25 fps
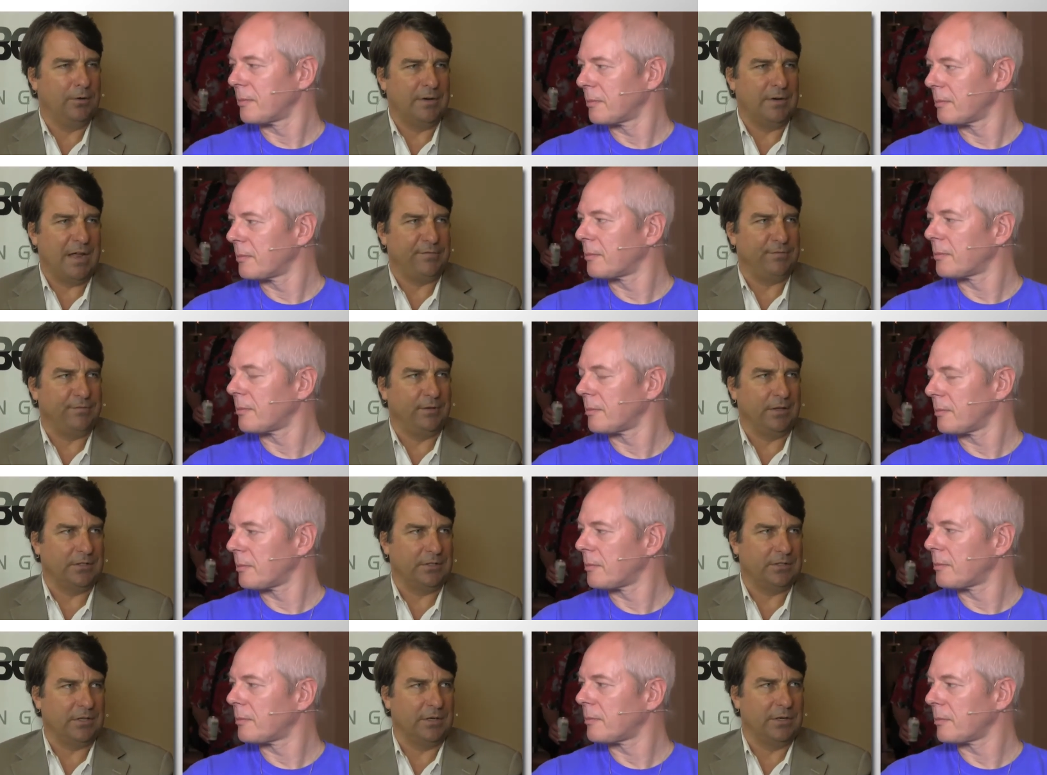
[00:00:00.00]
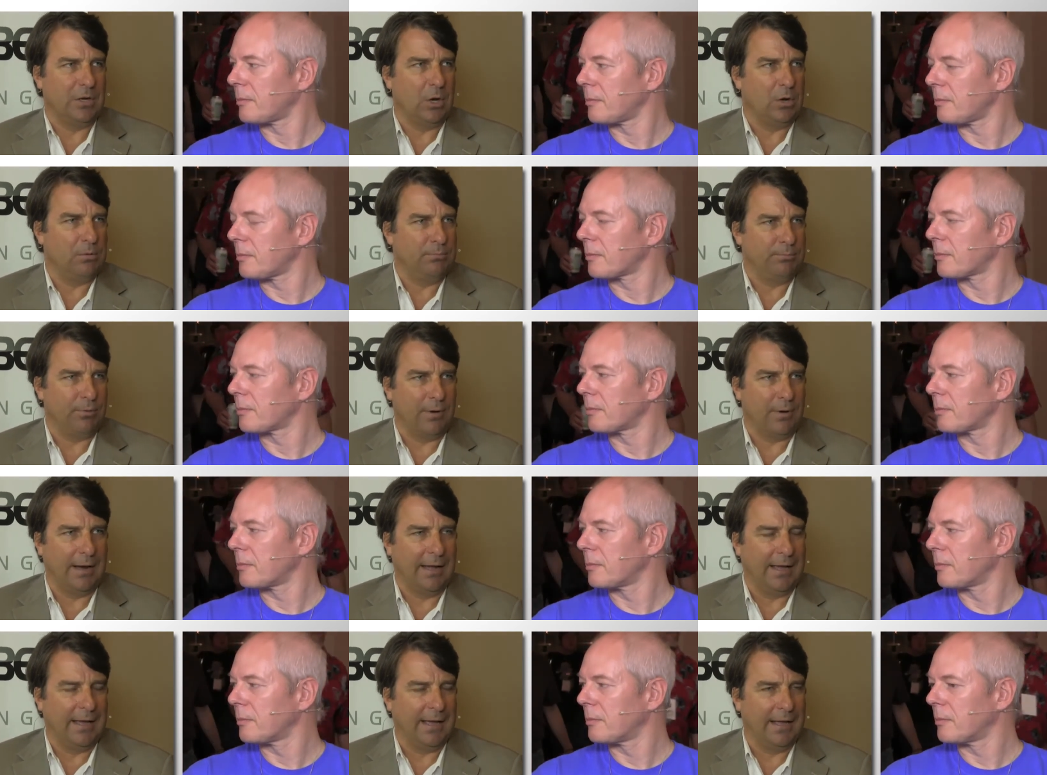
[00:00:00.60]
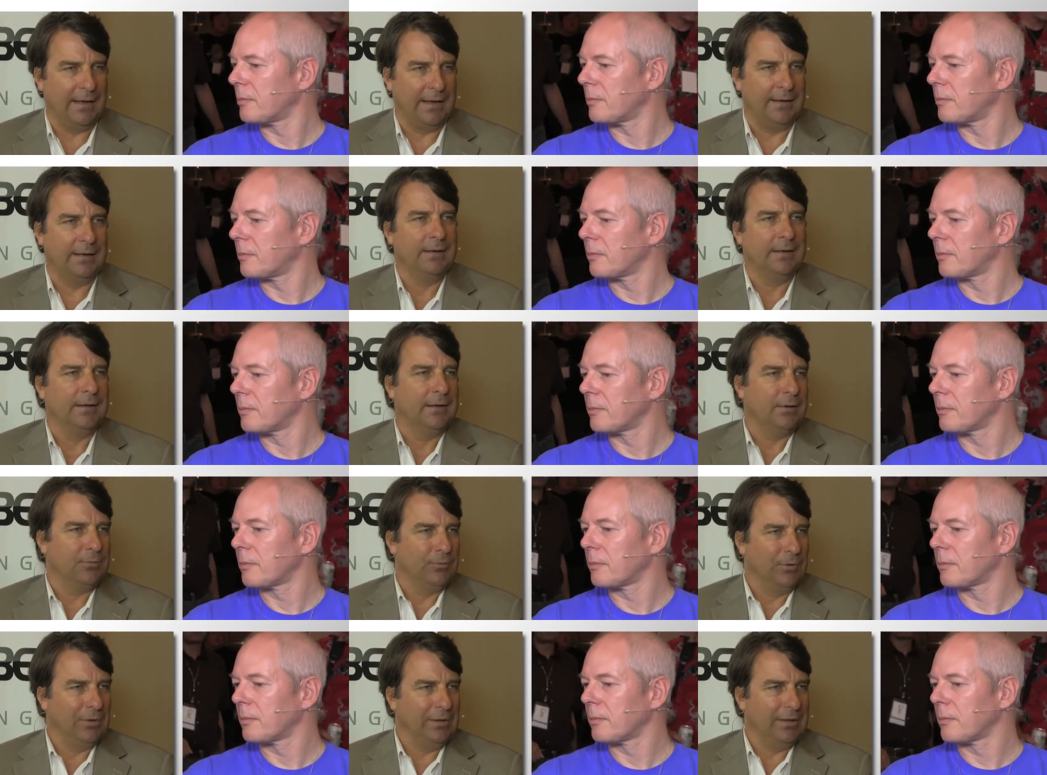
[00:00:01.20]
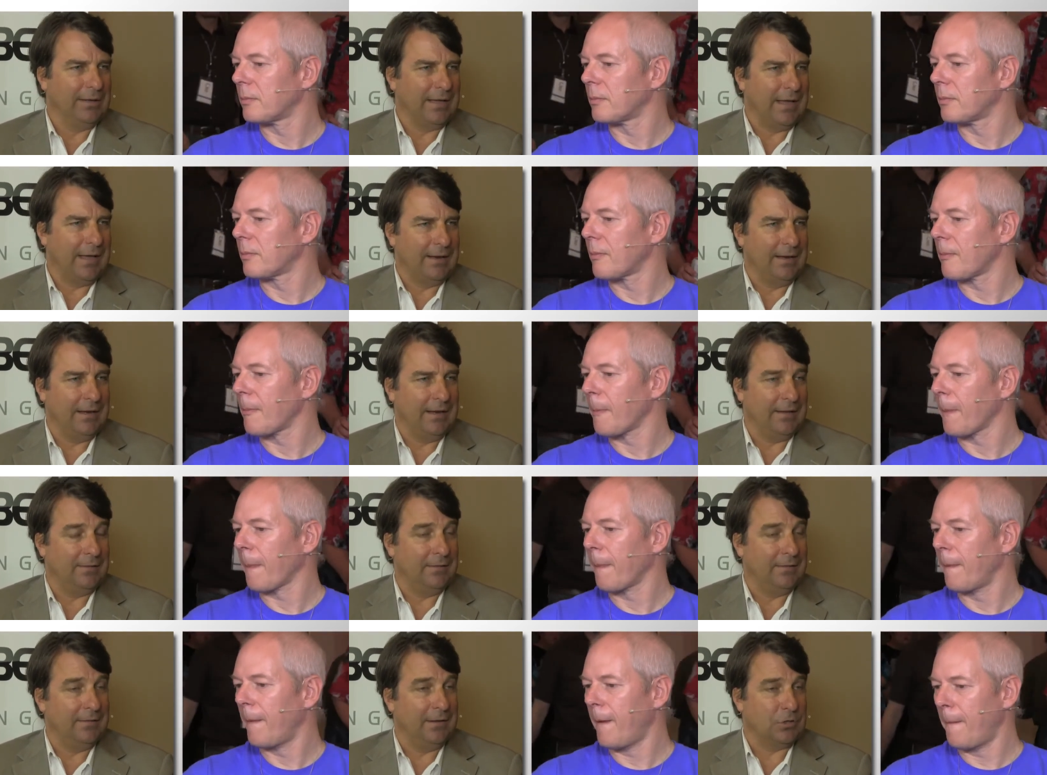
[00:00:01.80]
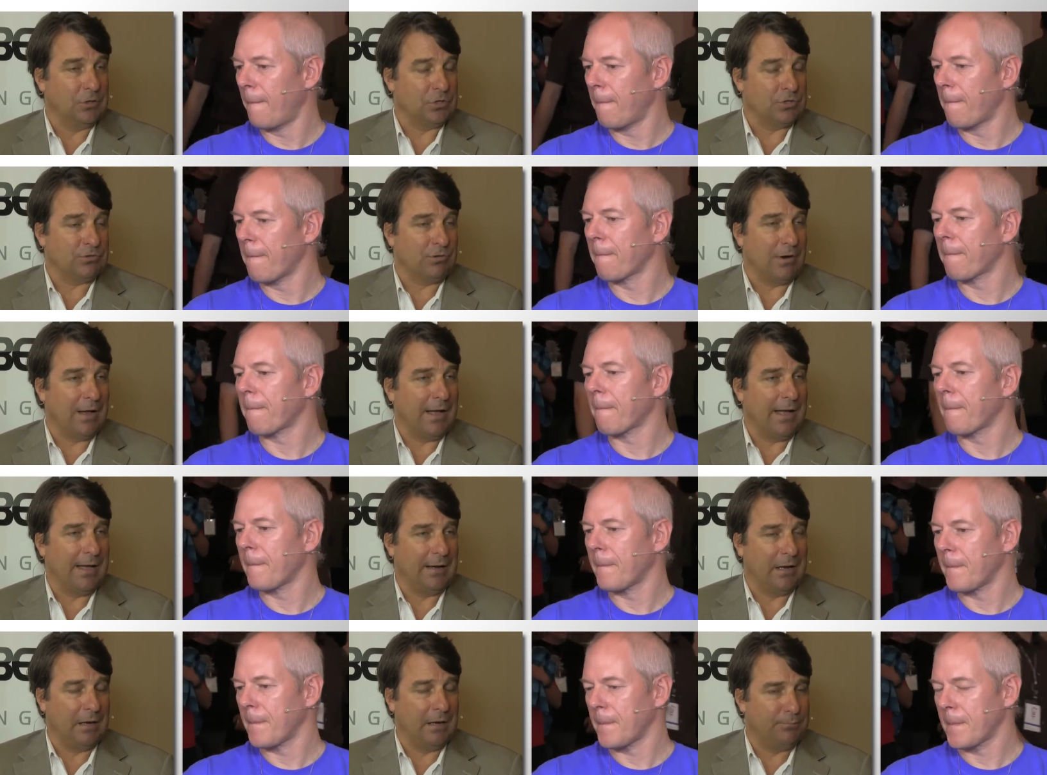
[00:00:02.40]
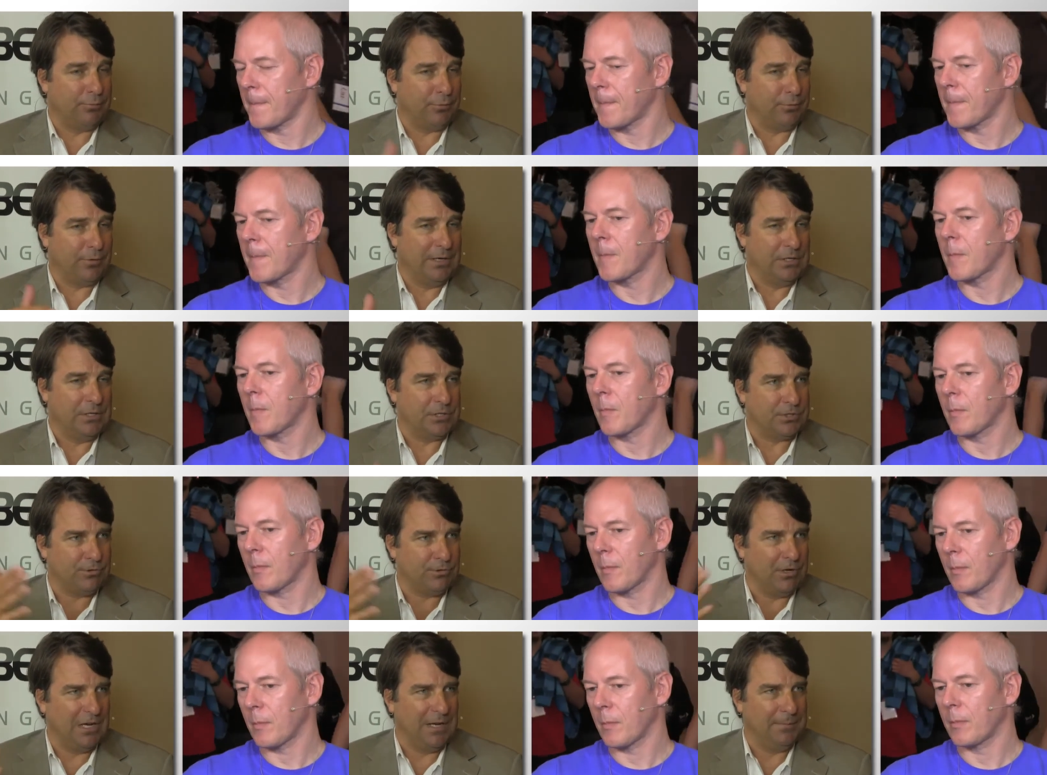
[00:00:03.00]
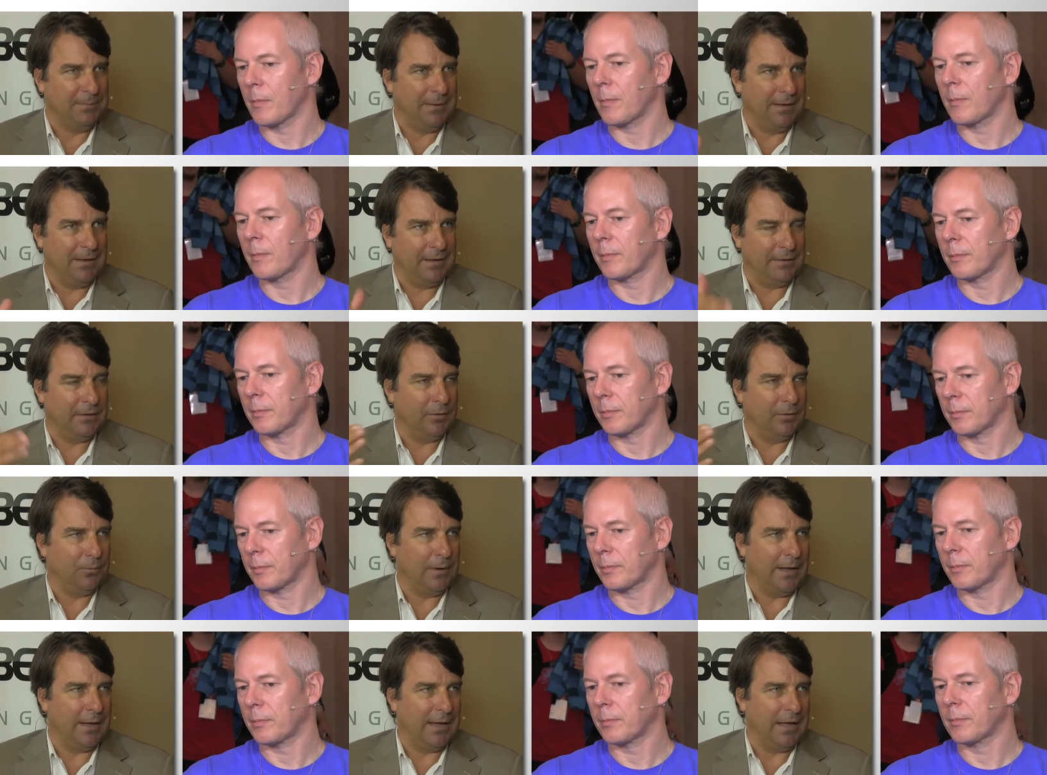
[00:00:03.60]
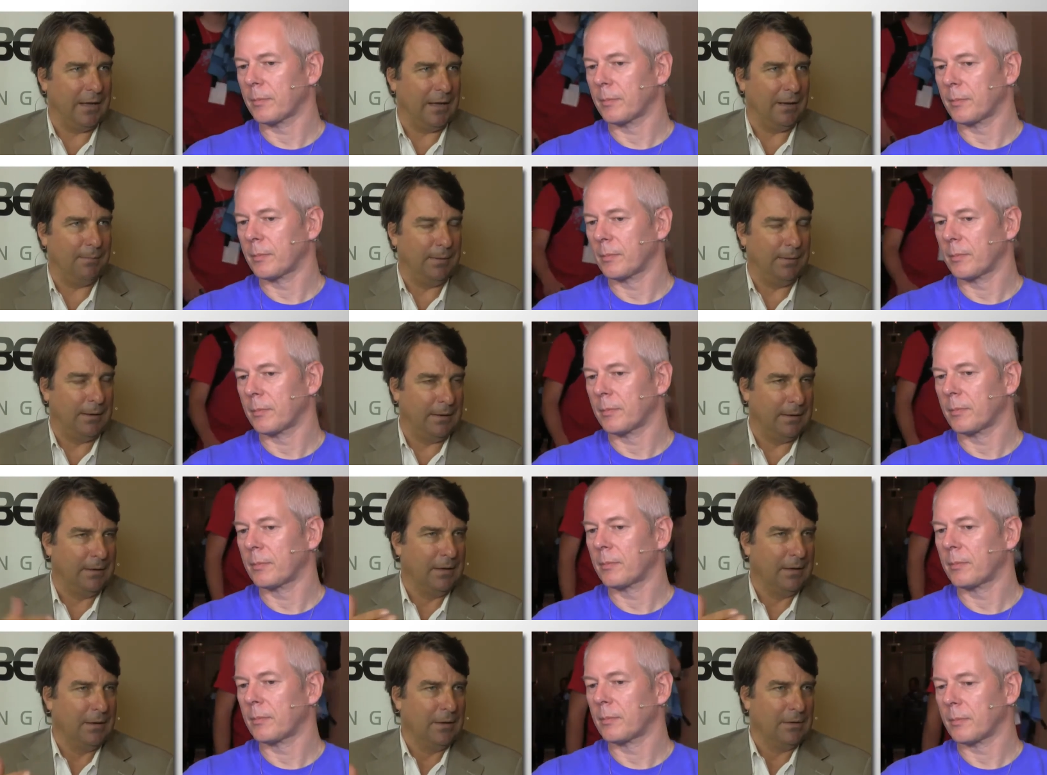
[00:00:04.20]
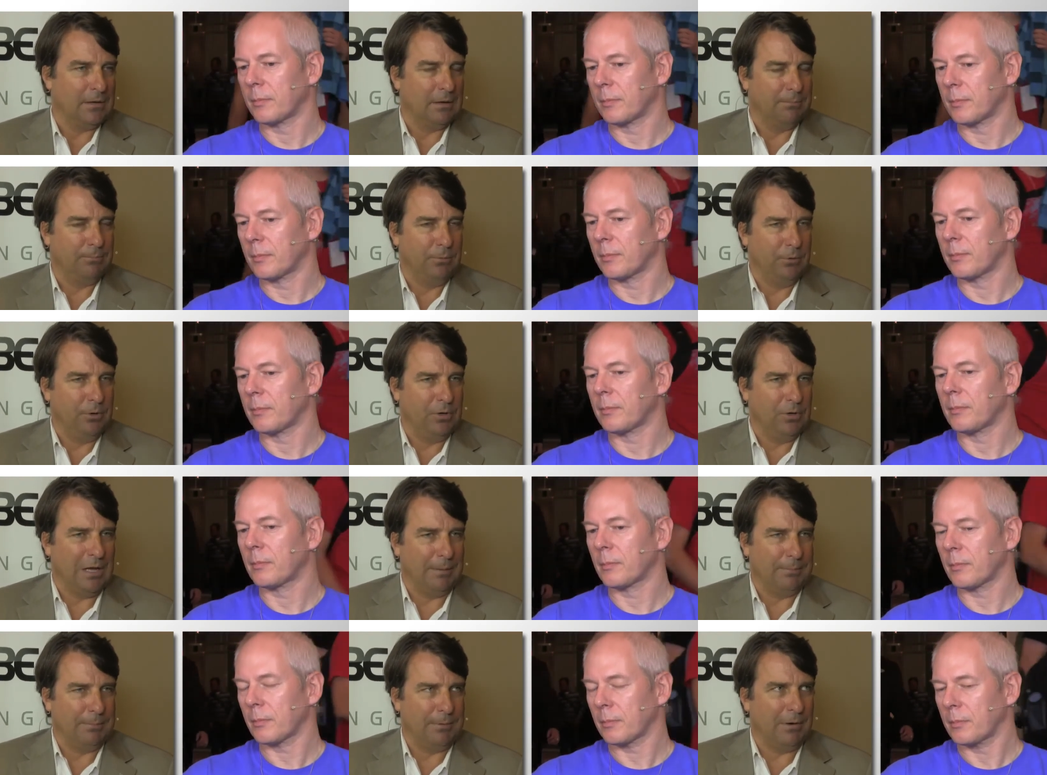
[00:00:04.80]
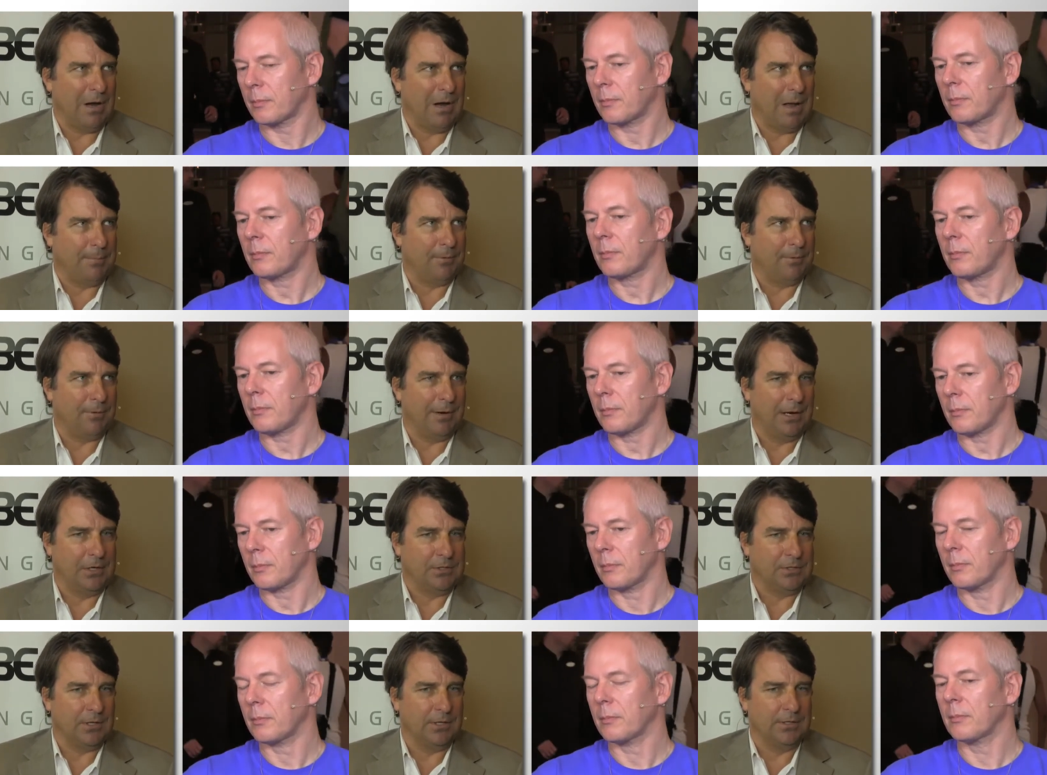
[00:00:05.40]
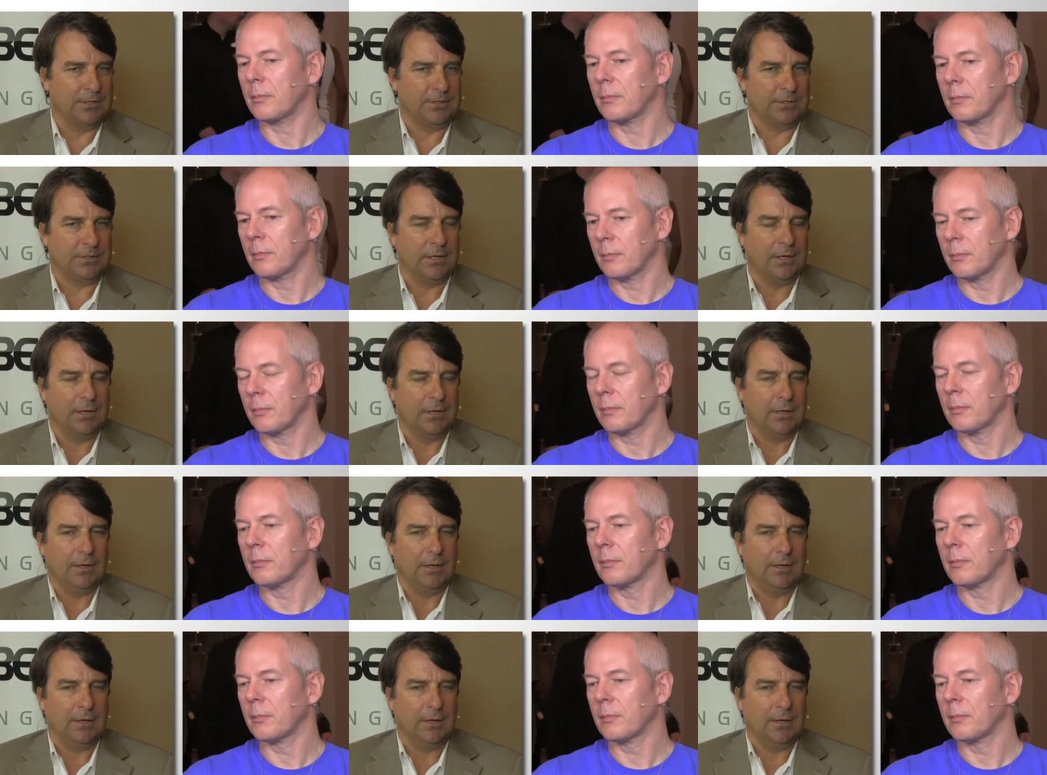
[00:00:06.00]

Speaker 1: Netflix is a known brand, really kind of hitting their yep. stride on pre-streaming and the web, and you're booting up your operations.